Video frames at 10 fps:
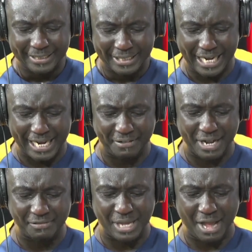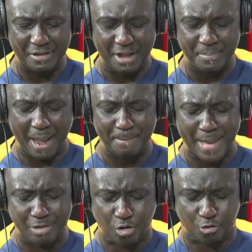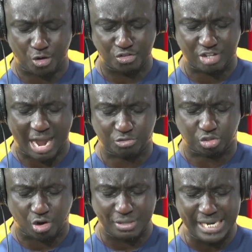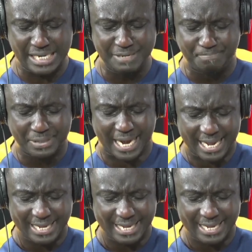And Marco Consar, Tronia Nibre,